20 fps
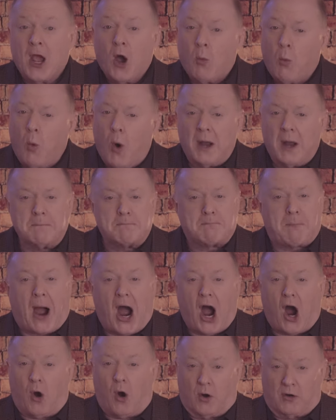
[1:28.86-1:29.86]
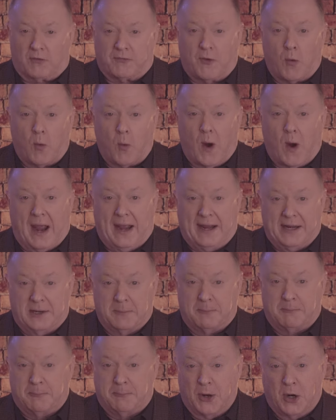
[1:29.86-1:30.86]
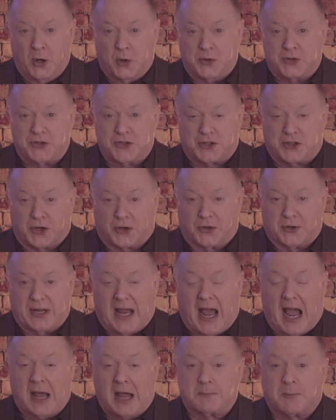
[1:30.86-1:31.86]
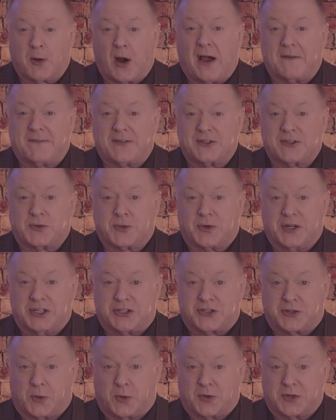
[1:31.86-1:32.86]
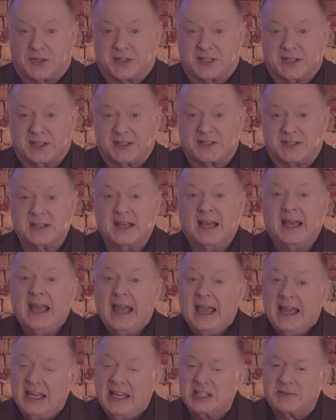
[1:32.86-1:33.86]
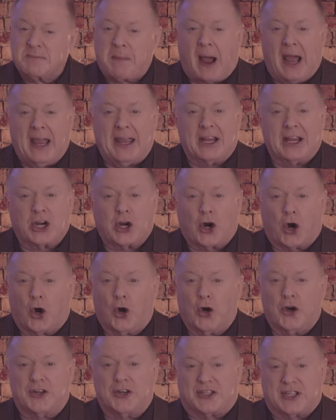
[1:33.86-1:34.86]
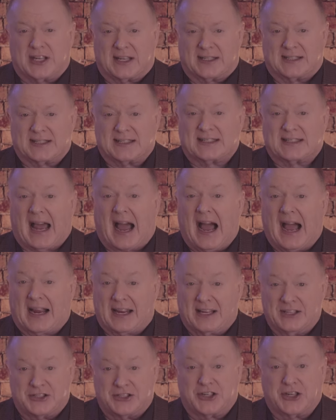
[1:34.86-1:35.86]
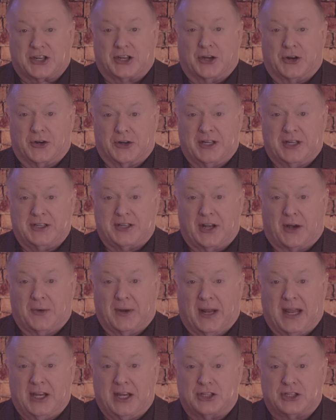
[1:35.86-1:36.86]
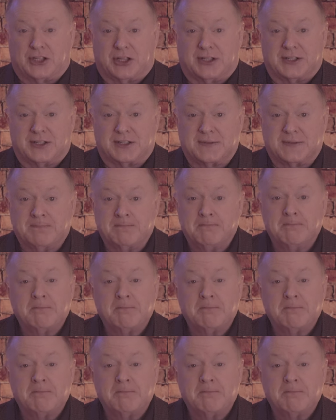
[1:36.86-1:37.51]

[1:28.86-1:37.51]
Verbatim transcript: One powerful way to boost your nonprofit's resources is by encouraging stock and security donations.